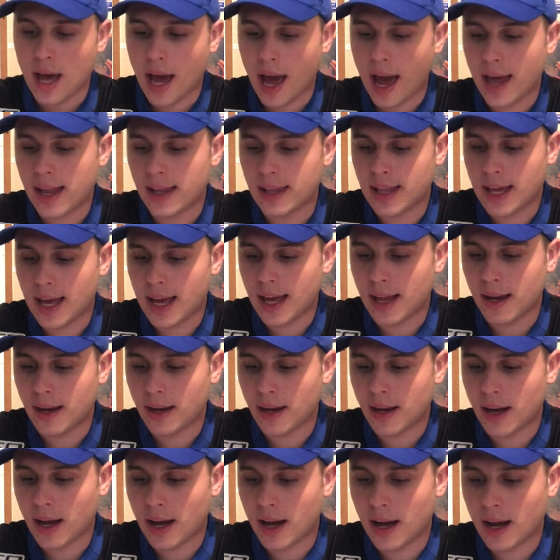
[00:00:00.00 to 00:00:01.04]
and
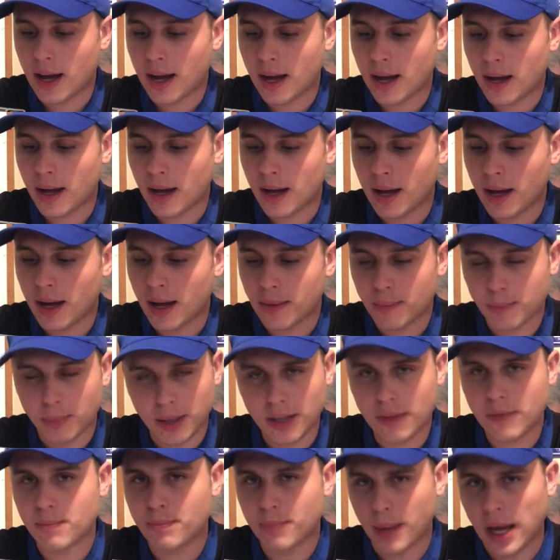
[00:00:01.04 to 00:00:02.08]
then I
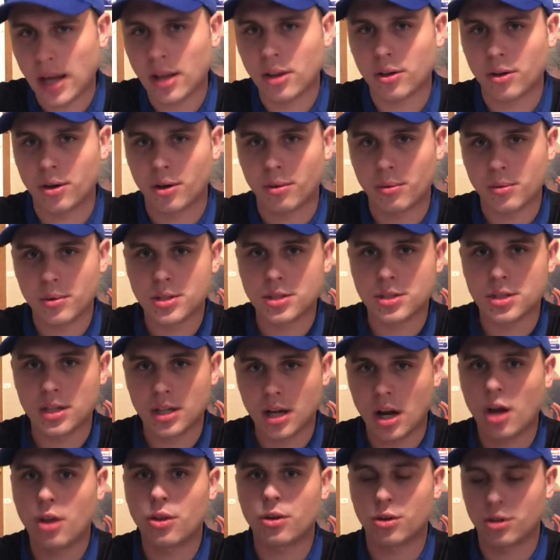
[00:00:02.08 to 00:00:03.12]
believe Baylor was
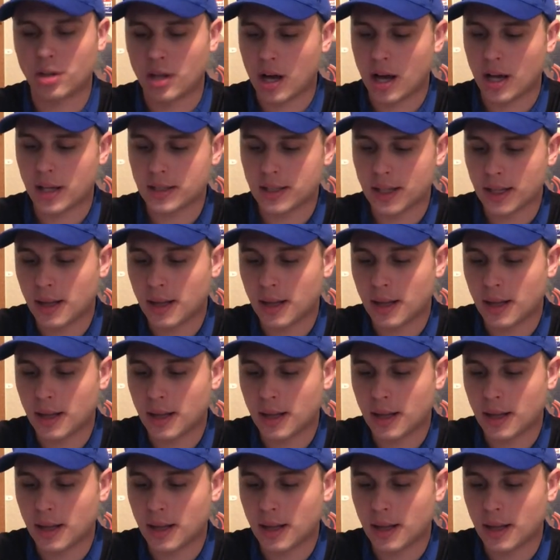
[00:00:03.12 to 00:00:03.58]
the other loss.